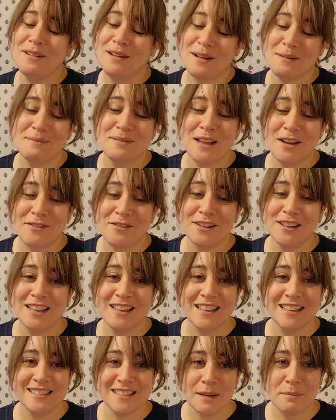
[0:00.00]
I'm definitely
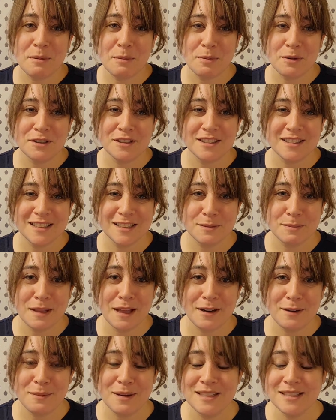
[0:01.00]
the type of person to
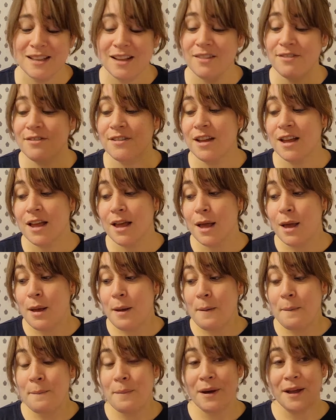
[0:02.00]
splatter myself.
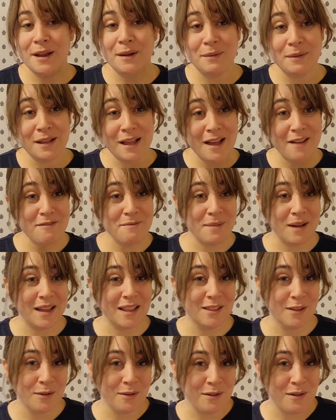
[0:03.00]
But it will have my
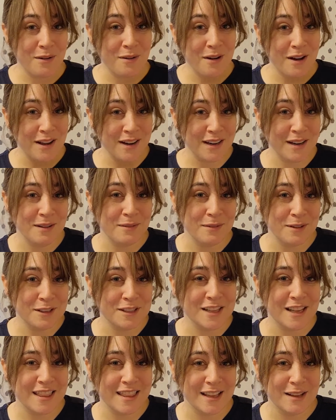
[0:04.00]
logo on it, which
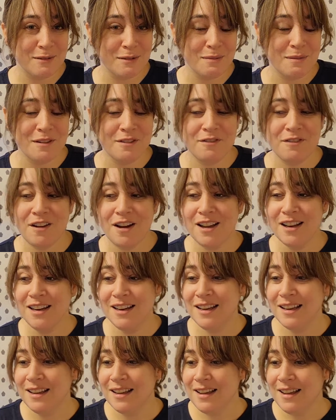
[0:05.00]
I think will be fun.